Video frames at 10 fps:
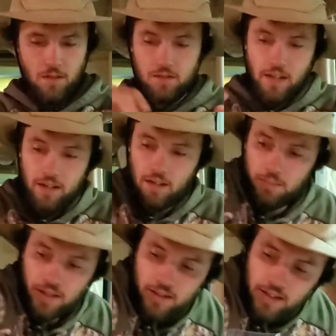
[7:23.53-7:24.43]
Stand it
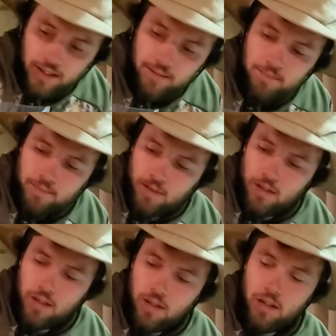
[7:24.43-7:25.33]
up like that.
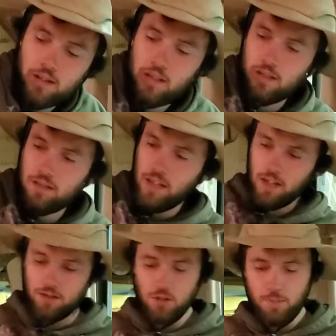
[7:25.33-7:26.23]
And then let's
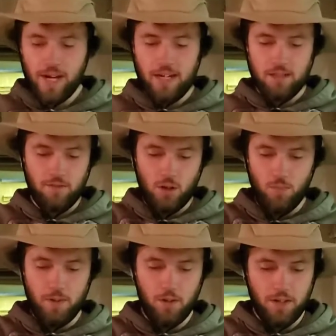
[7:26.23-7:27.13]
take our 2 packets of
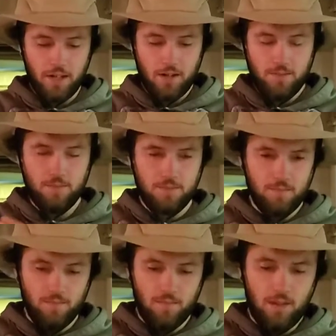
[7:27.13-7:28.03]
oatmeal here.
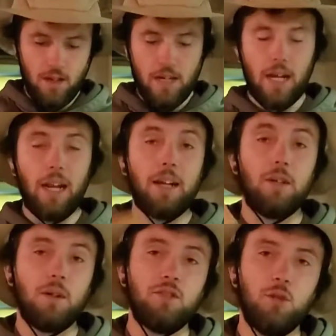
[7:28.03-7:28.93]
And I like
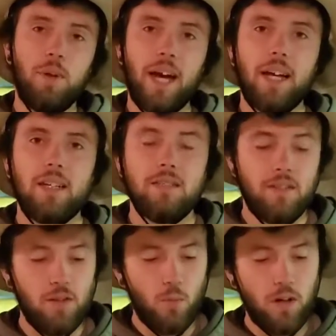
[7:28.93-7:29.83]
doing 2 packets.
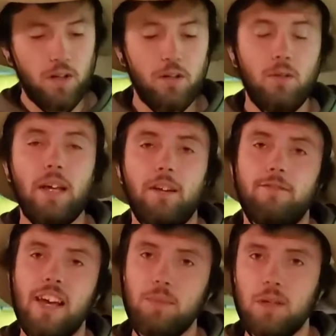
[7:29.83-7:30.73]
If you want to do like a
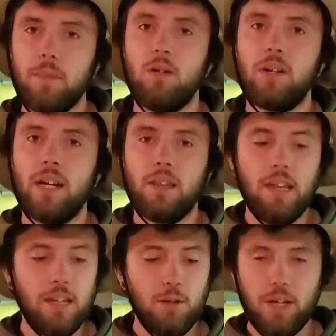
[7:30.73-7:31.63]
family meal kind of
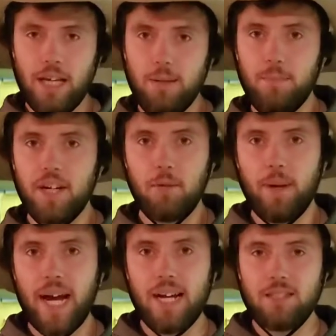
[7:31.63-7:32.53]
thing, you can get bigger
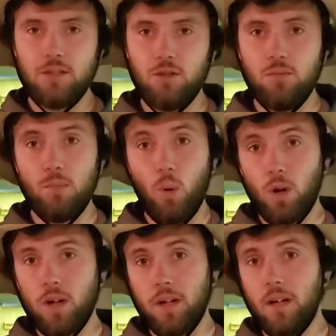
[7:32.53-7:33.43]
bags and do
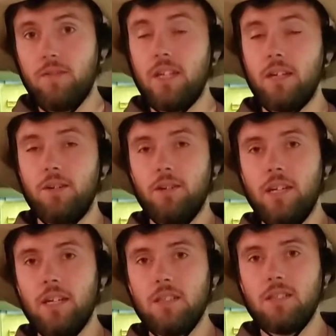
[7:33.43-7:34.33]
more of the
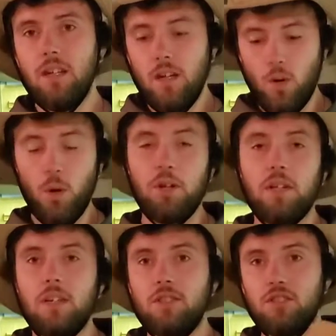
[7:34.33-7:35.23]
ingredients, or you
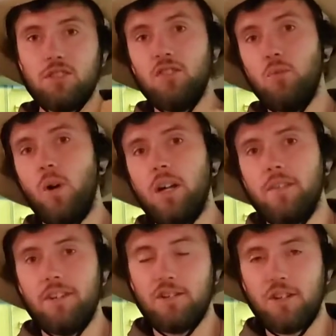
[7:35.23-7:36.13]
could even just do 1
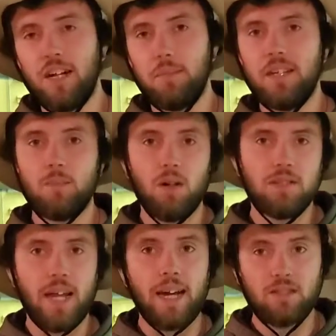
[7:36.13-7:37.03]
if you're trying to make small
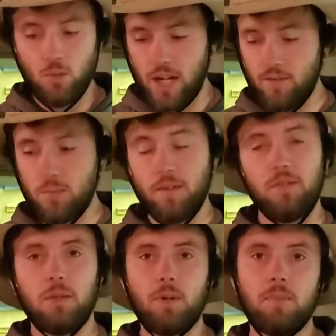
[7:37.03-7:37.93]
snacks or whatever. But
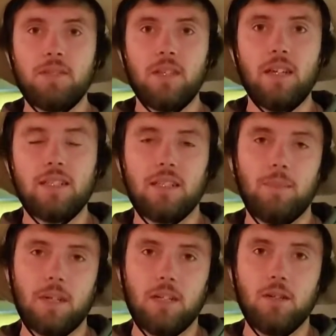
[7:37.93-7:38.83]
for the purpose of this,
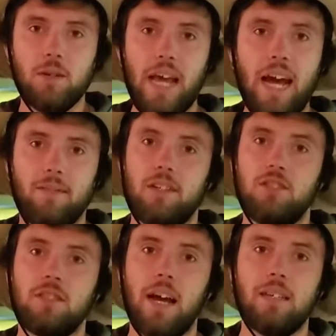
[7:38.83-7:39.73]
I'm going to do an
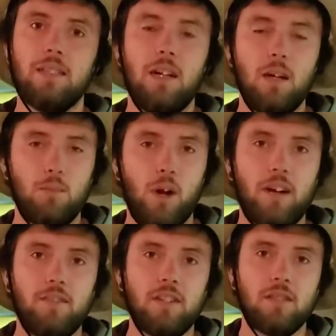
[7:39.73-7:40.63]
average size
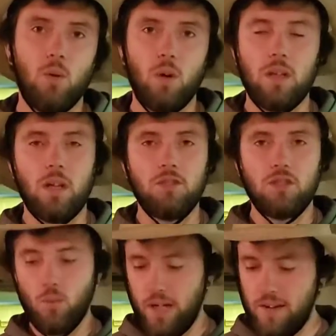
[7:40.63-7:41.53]
breakfast or a
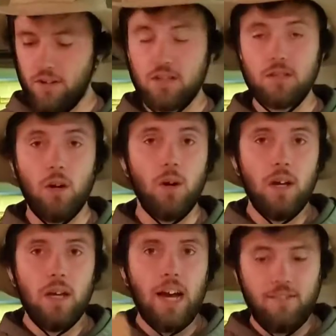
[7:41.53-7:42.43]
lunch or whatever. So
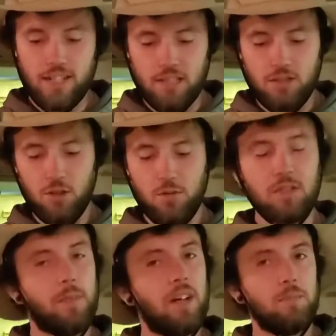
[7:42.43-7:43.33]
I find that 2
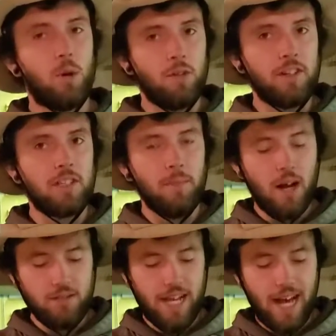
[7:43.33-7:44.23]
is about the perfect
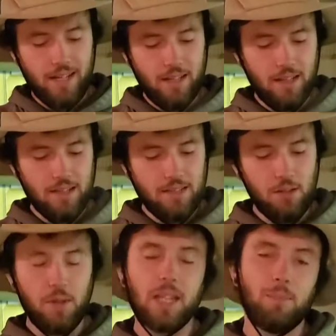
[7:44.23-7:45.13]
amount to add to this,
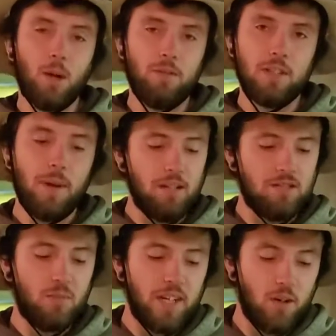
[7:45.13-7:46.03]
and you get the perfect amount of
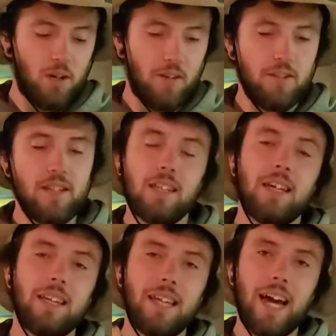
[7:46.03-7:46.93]
sweetener and everything
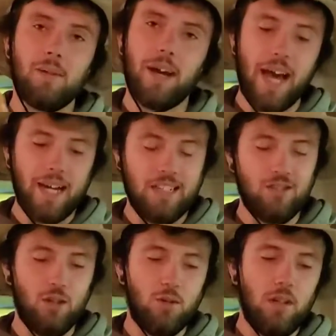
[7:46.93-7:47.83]
like that by adding 2.